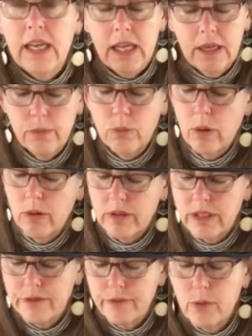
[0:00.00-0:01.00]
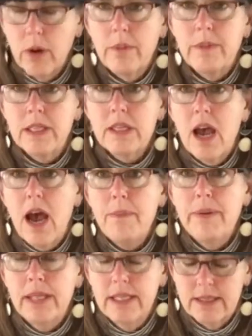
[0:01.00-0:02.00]
It won't deform the
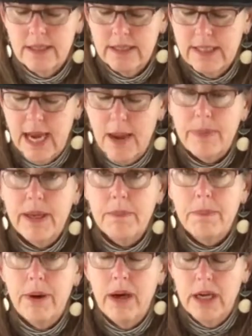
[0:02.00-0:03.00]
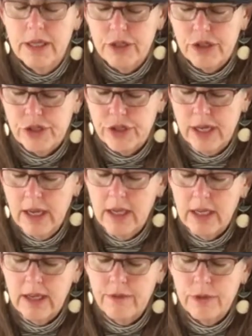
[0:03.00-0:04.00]
top of this dapping punch.
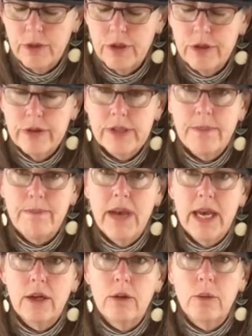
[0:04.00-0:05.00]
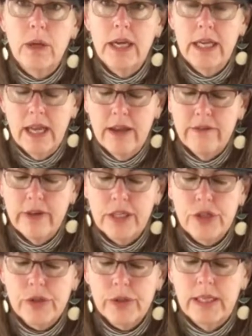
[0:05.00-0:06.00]
If you use a metal one,
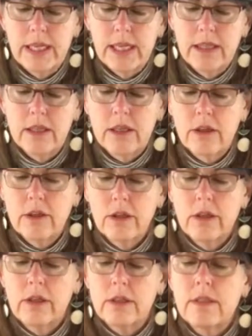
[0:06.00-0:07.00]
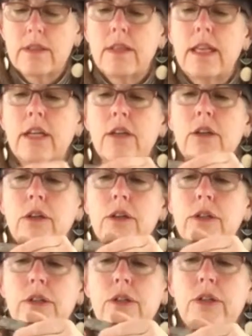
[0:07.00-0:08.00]
eventually it
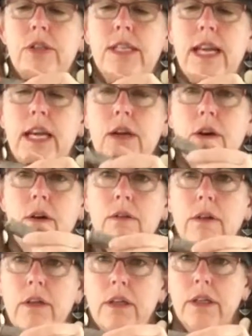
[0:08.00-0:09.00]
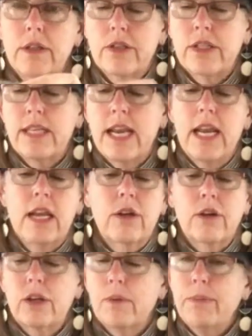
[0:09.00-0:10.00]
curls your steak over, your
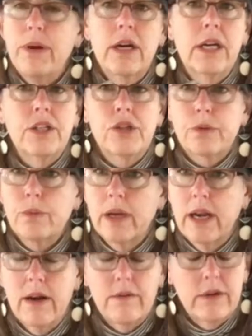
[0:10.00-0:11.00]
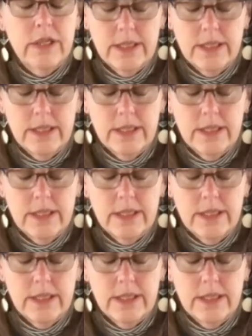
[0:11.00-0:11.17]
steak or your punch or whatever it